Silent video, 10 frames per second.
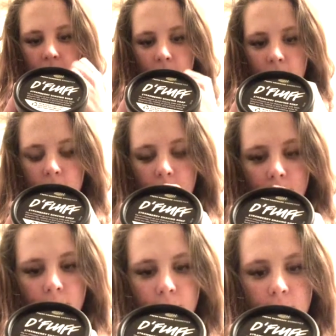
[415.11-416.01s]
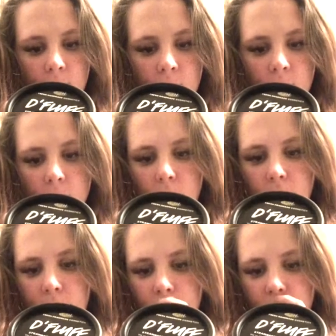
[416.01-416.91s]
Had enough
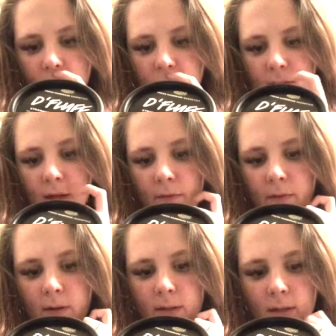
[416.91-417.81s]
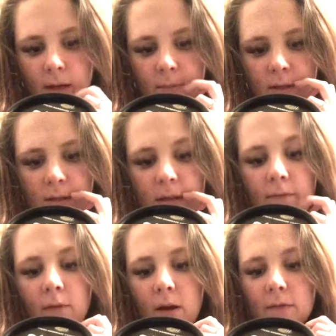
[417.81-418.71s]
of the rough stuff, it's time to
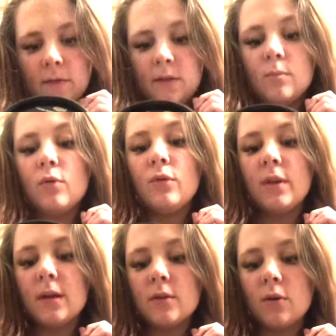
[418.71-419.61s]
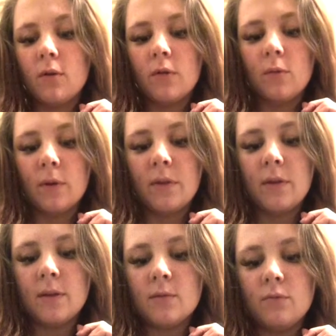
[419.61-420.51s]
defluff. Smooth things over with
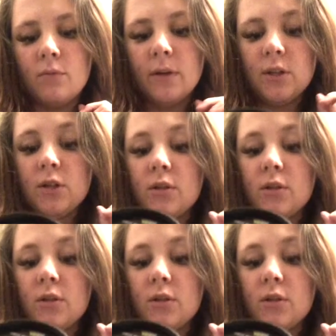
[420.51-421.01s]
this rich